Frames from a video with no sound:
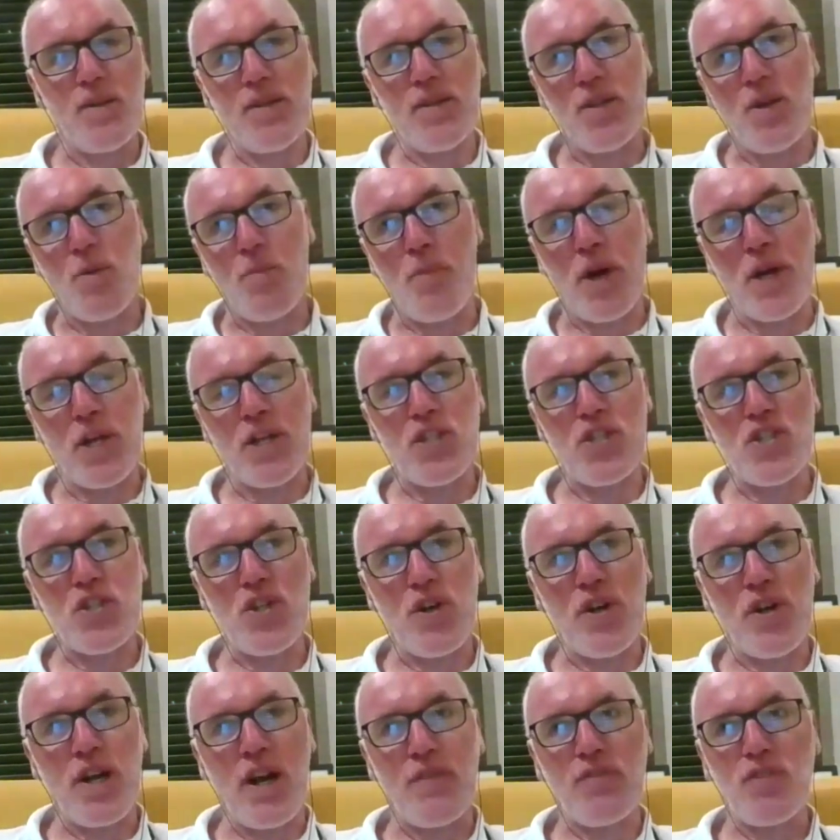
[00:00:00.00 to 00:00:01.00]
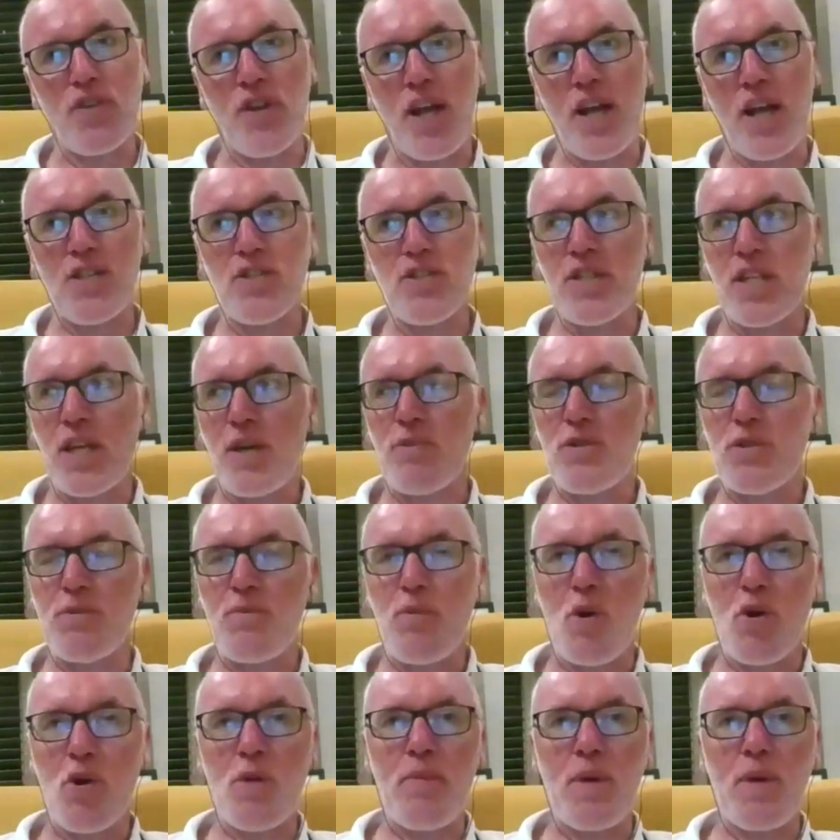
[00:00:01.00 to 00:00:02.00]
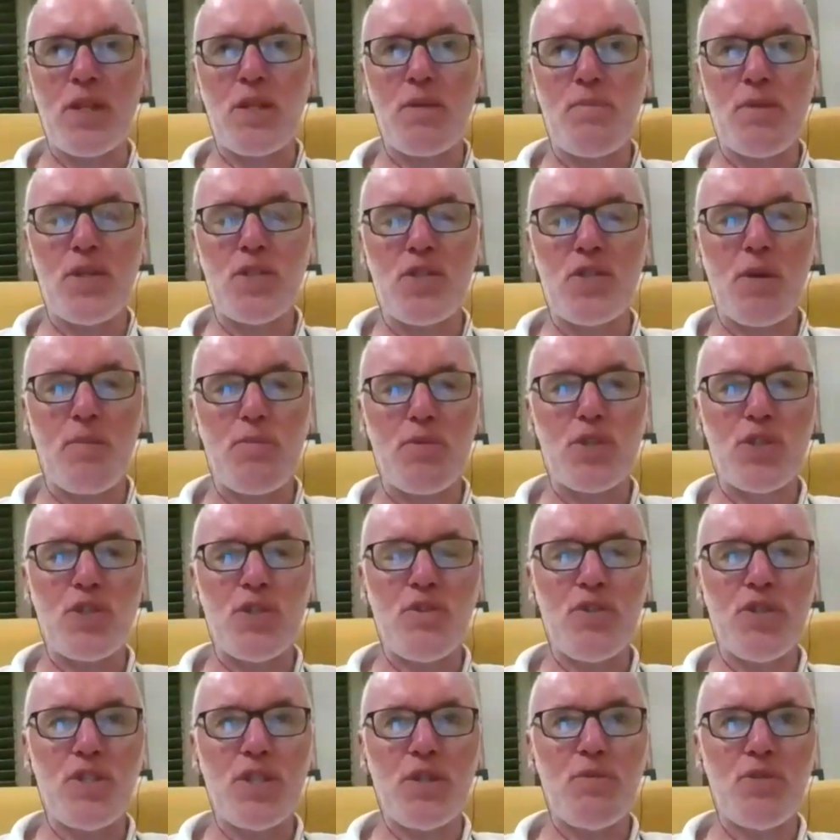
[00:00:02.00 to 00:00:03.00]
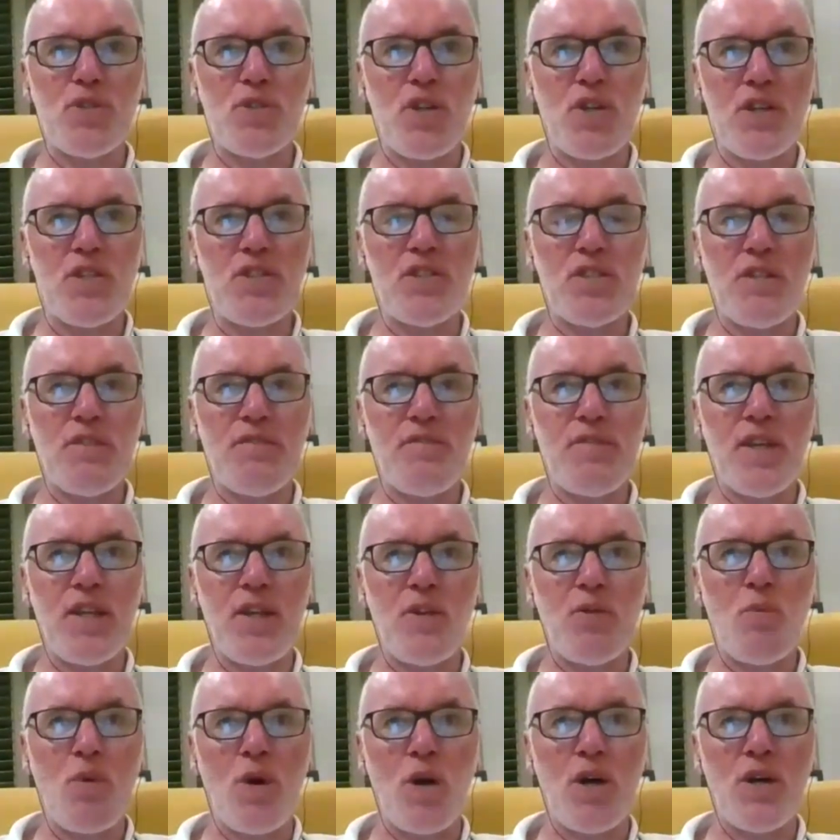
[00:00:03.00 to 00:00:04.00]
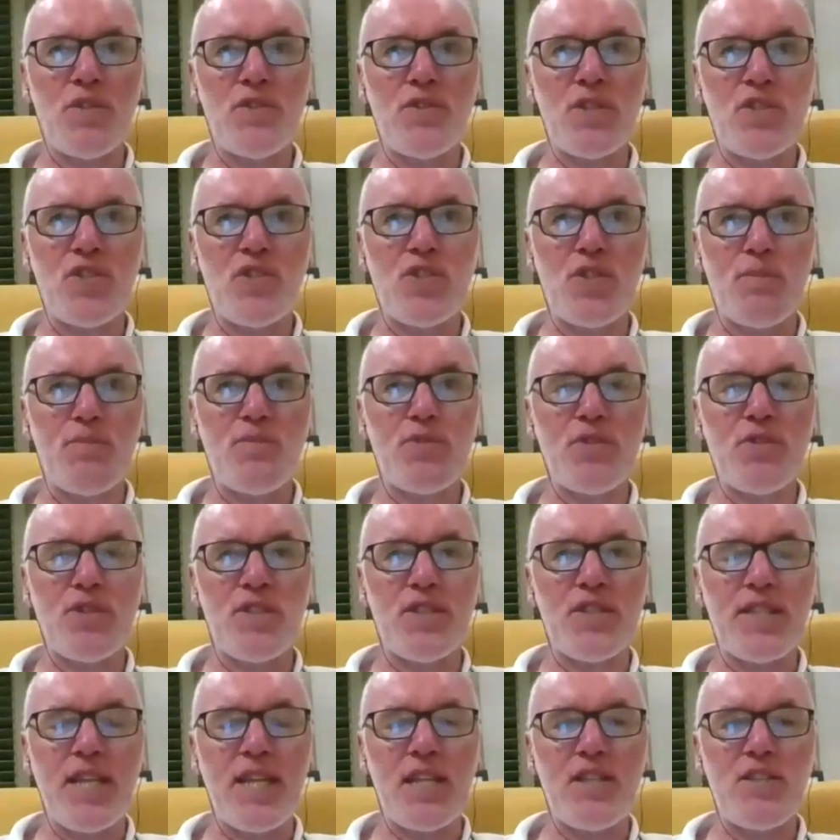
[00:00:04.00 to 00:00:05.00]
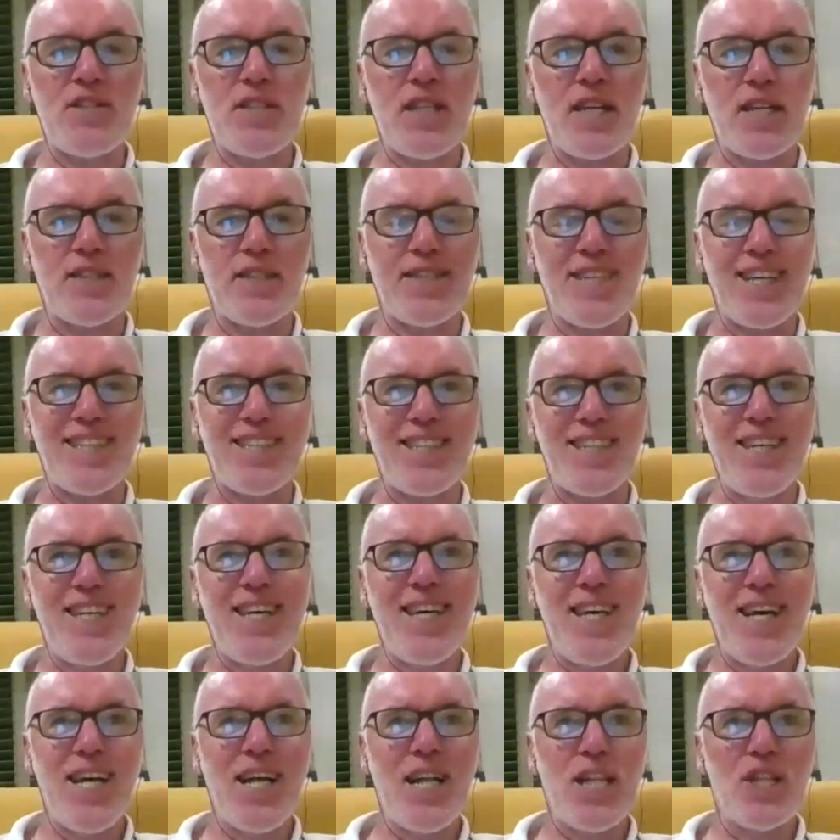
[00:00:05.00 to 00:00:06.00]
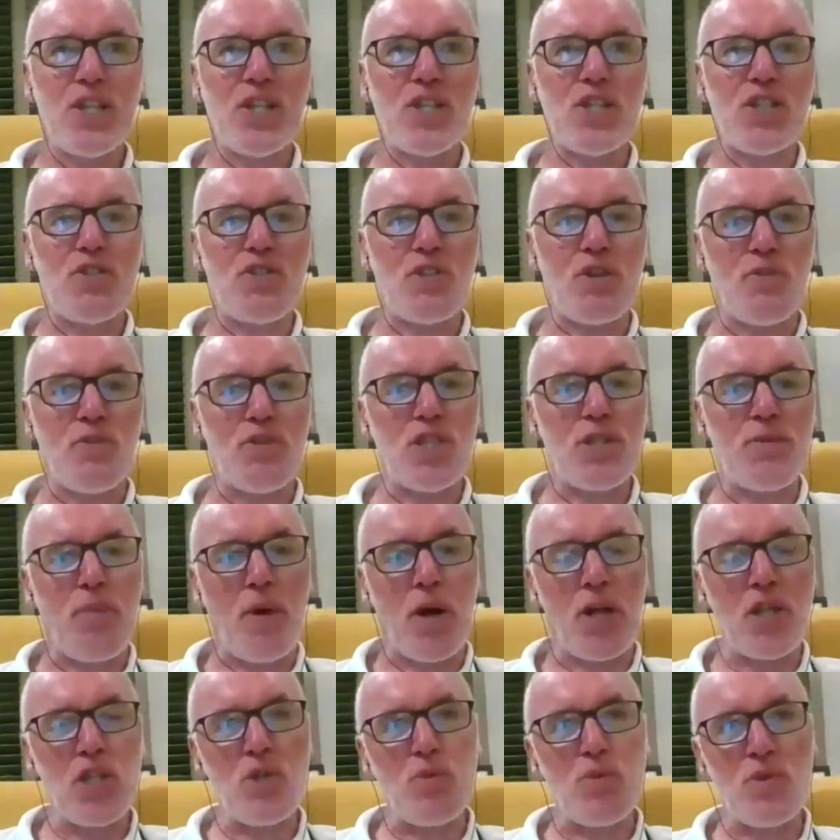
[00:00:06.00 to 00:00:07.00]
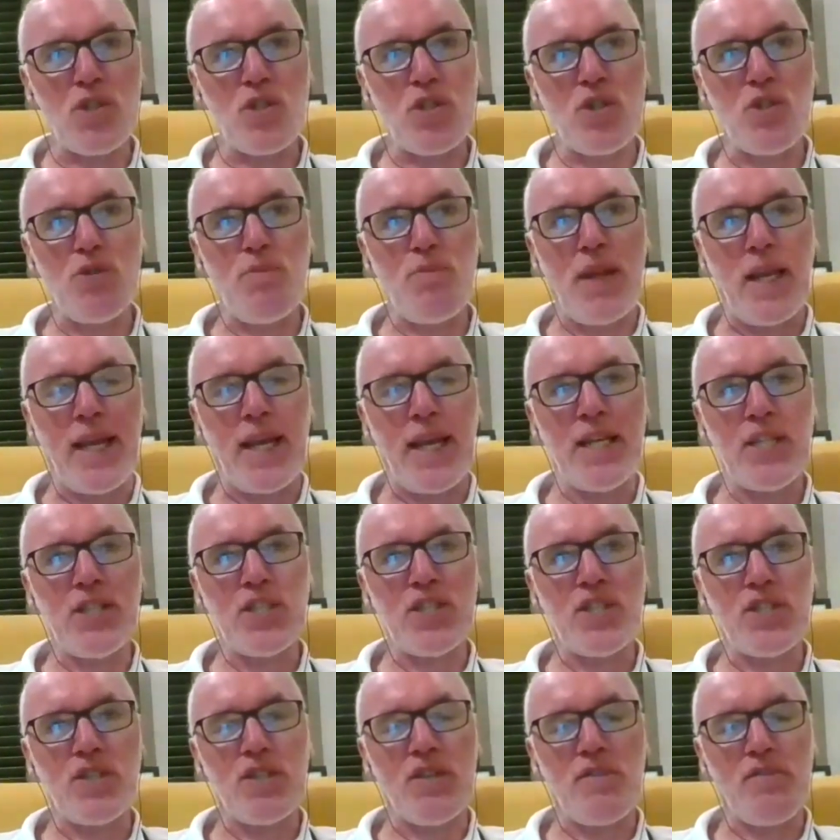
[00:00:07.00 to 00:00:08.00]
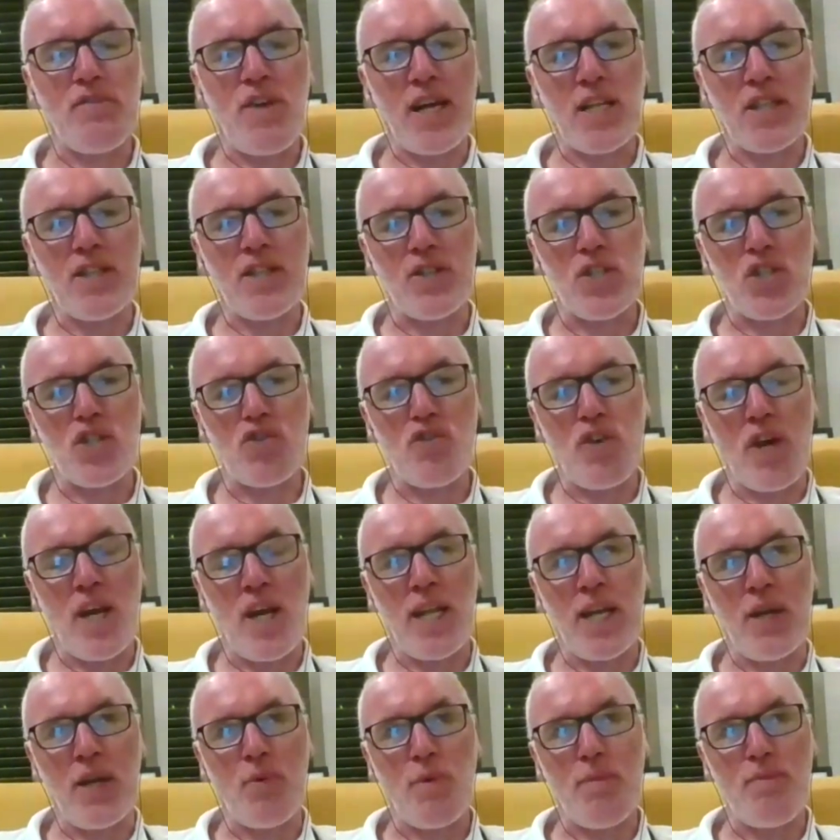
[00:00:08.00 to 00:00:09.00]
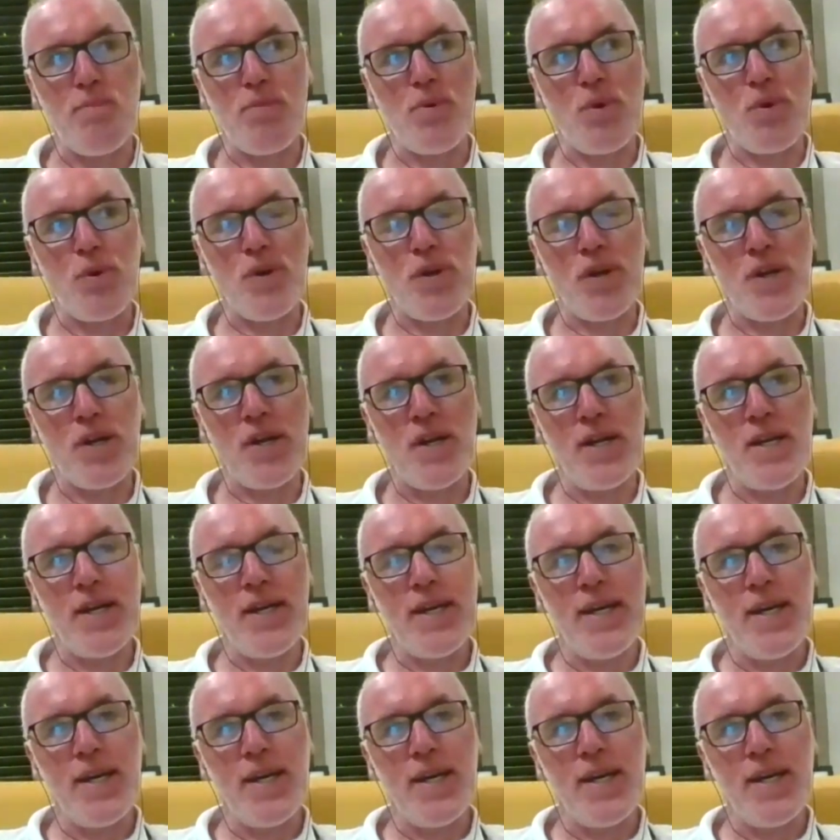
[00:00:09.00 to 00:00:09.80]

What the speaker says: know, my concern after yesterday, we spoke about the missed opportunity, which I still feel it was in some sort of sense that the response was too belated to the fact that Australia were poor